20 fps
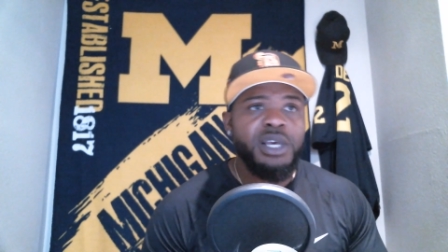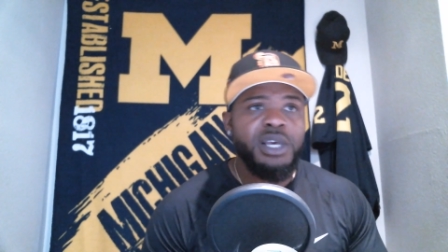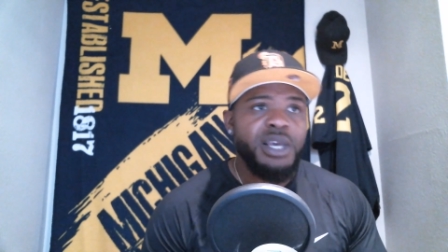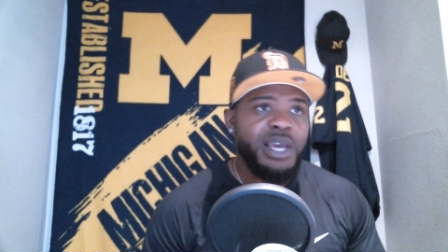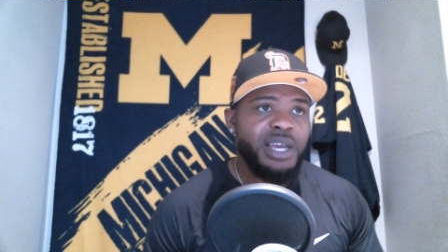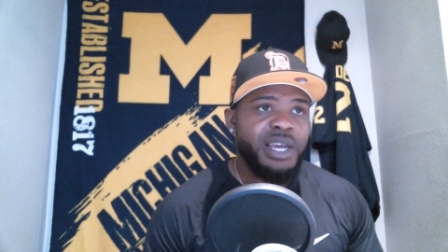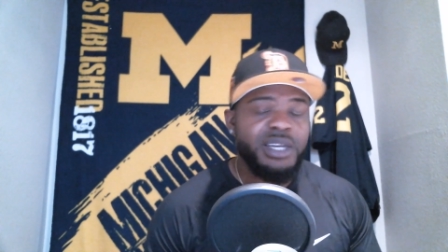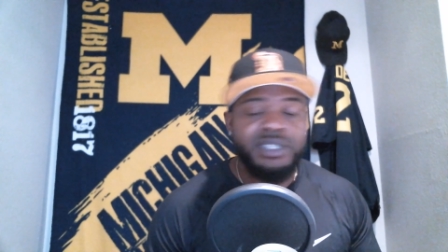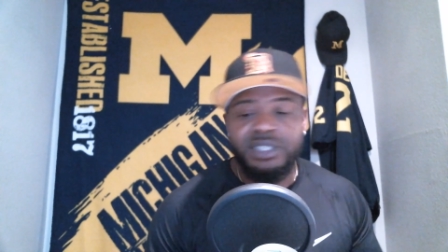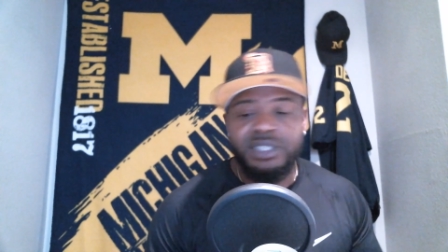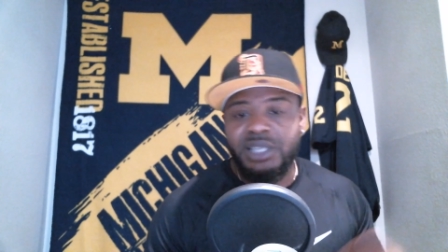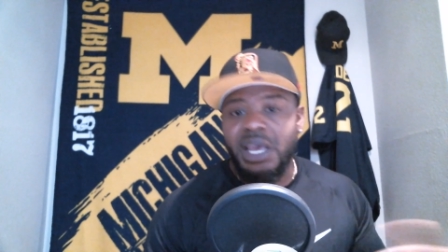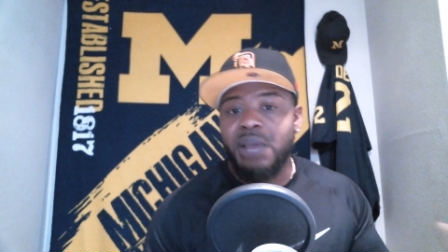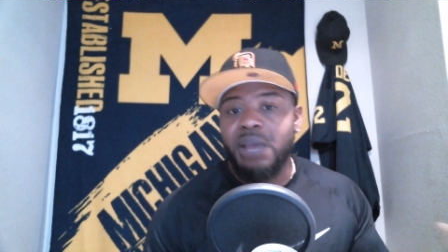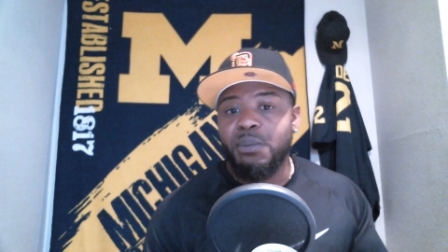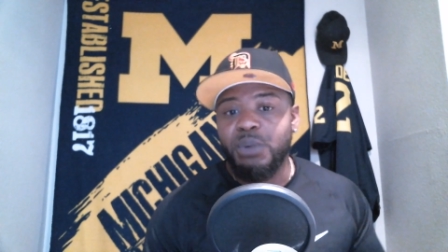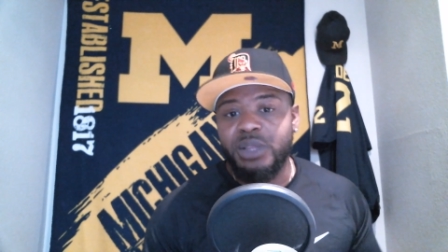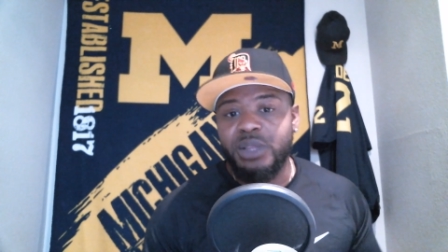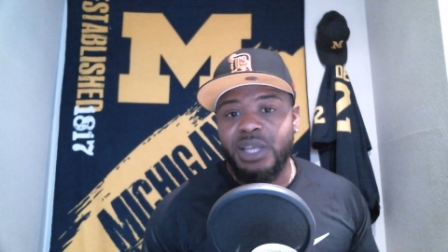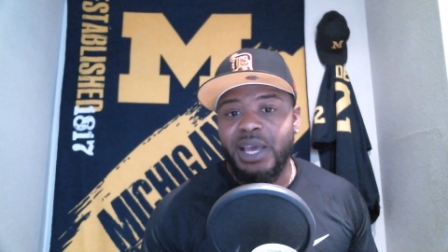And same
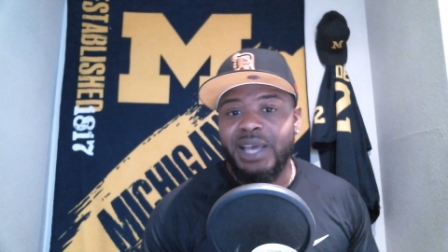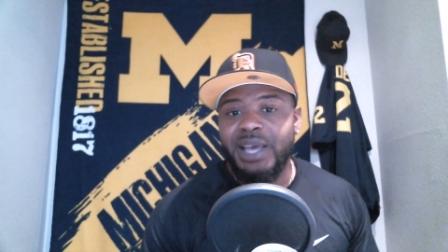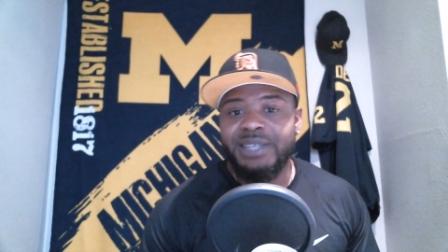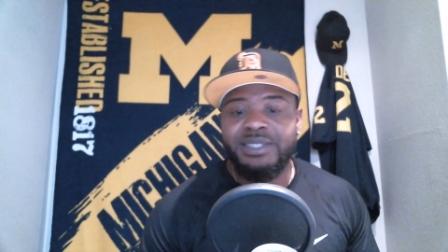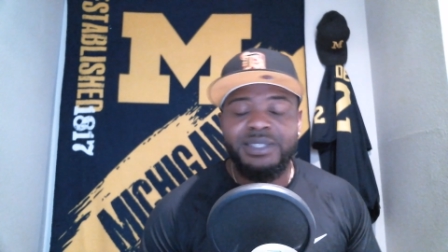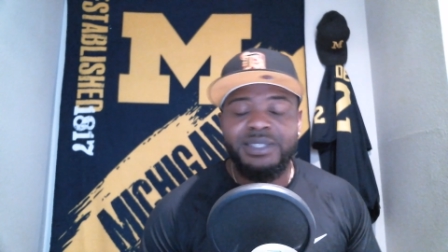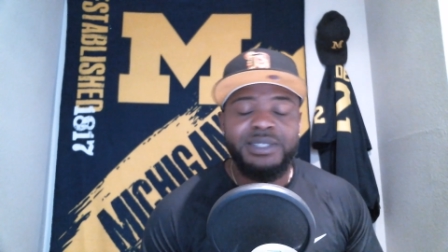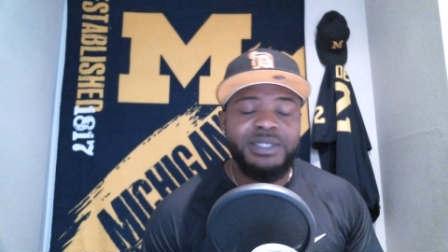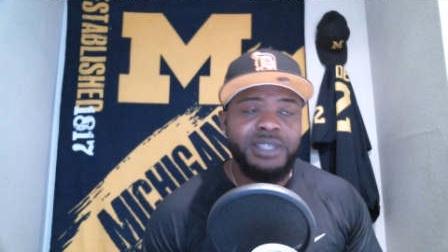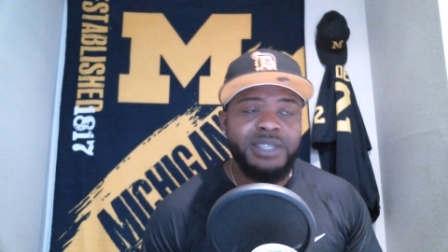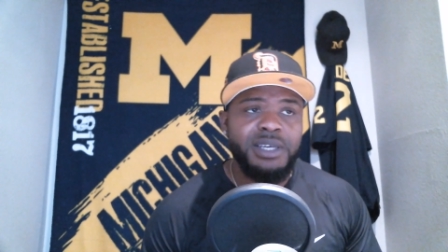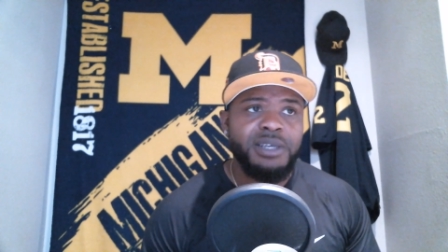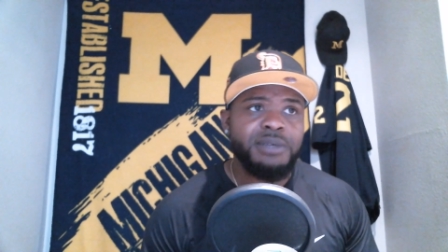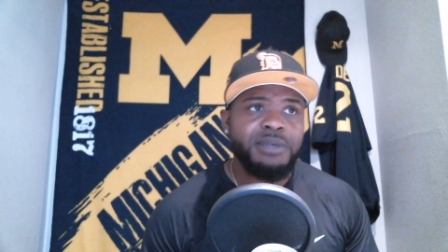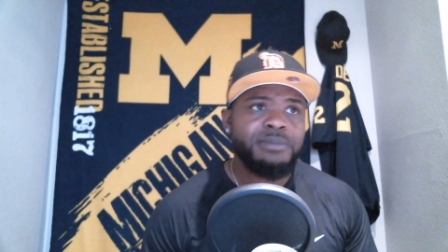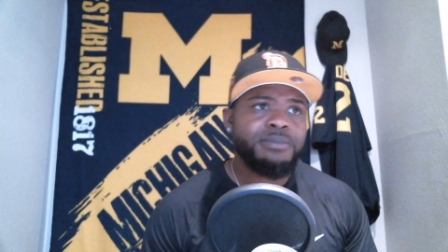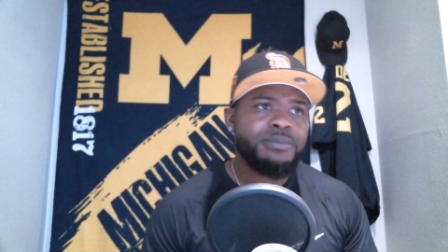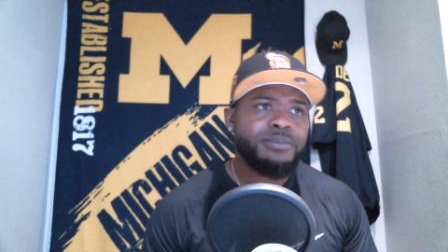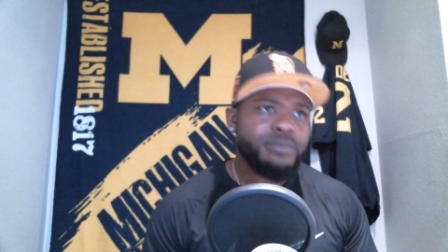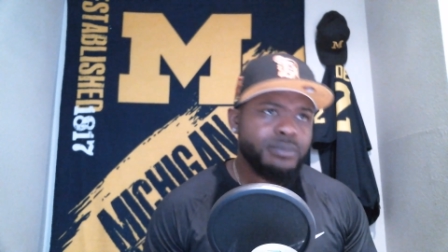with the SEC.
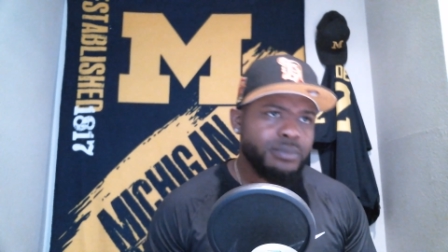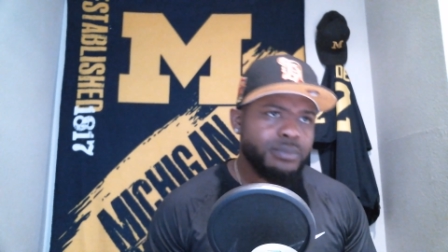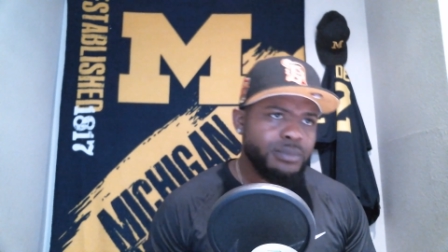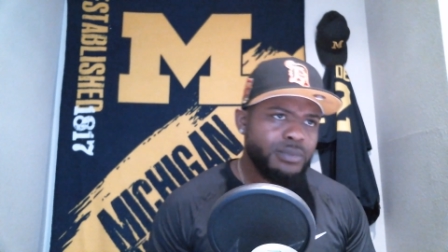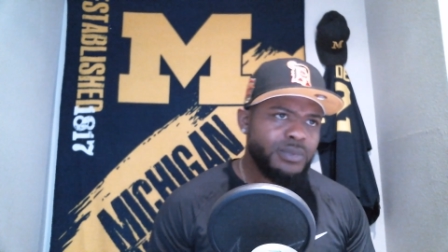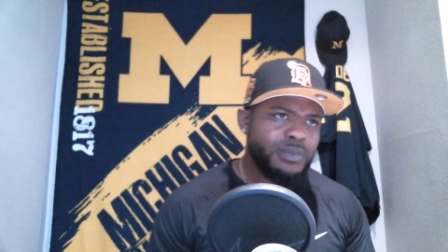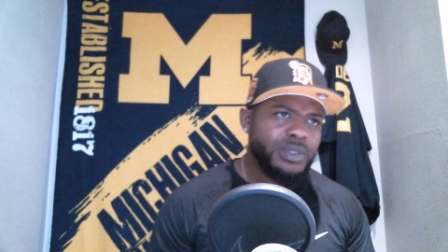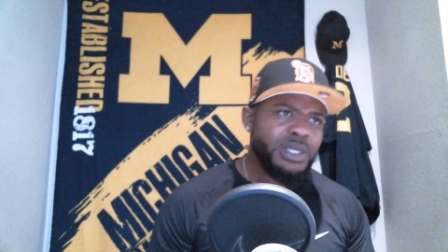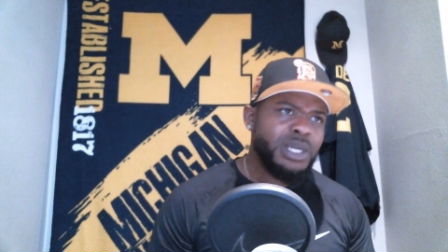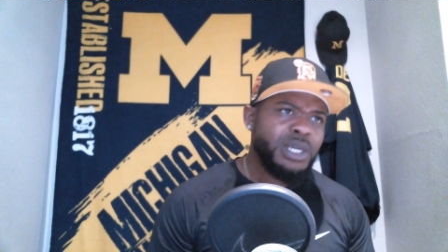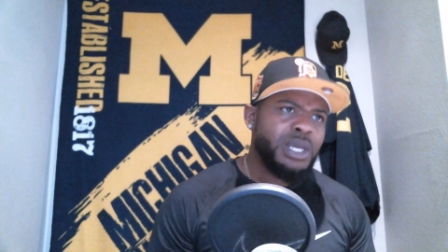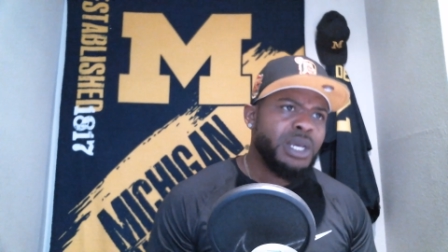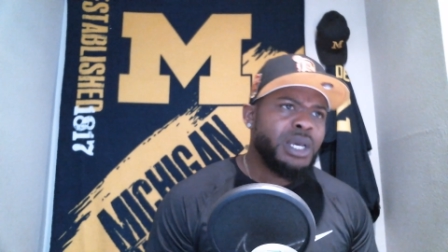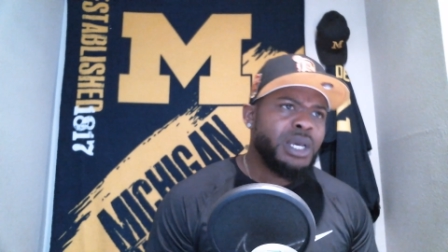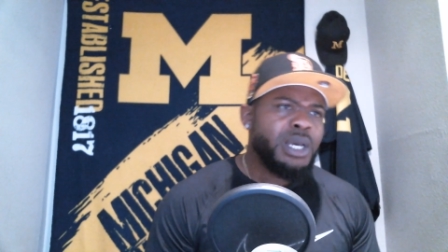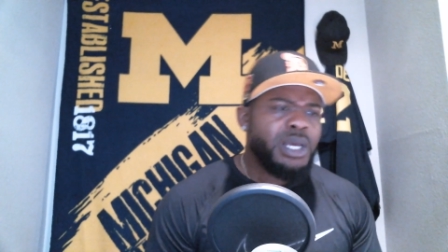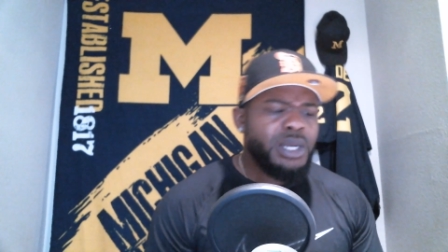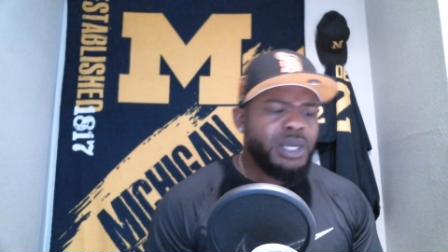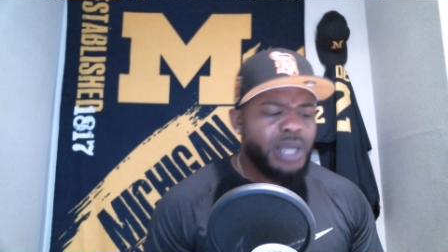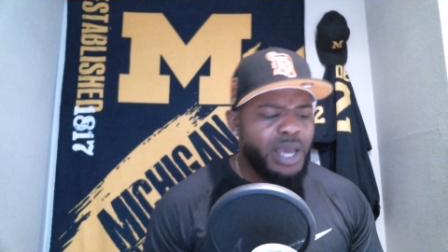
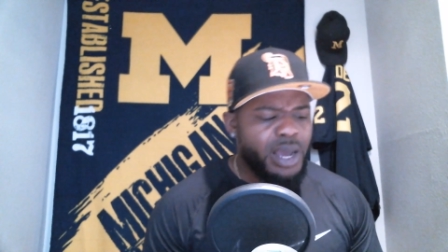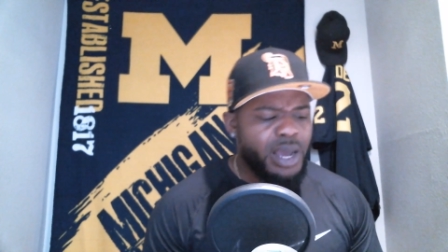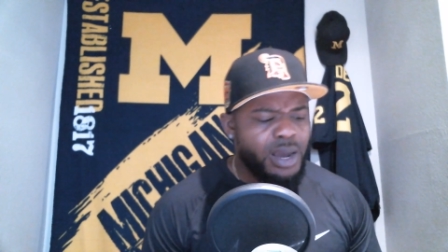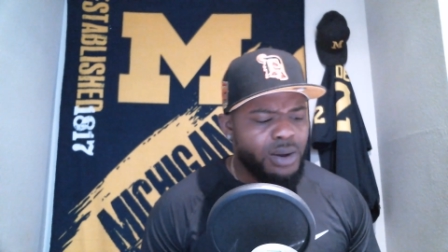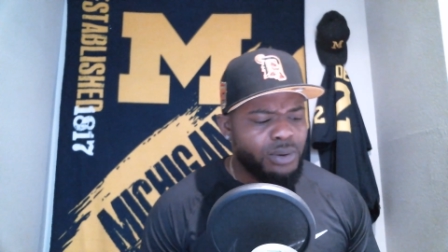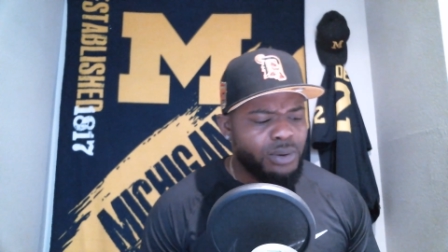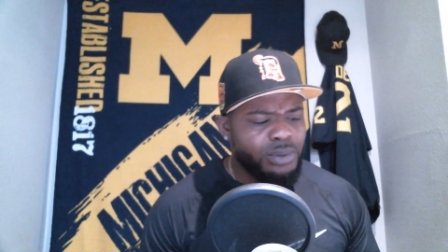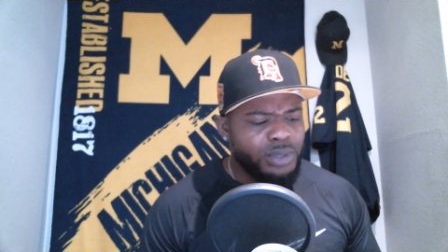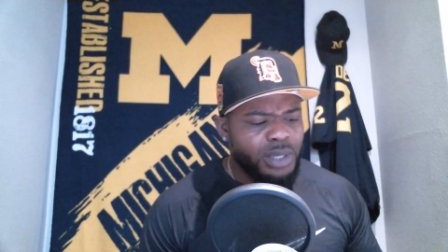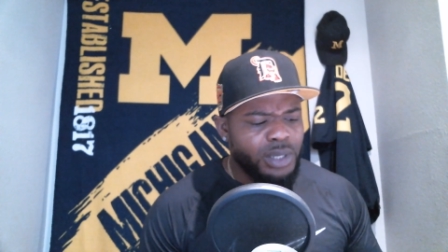Now,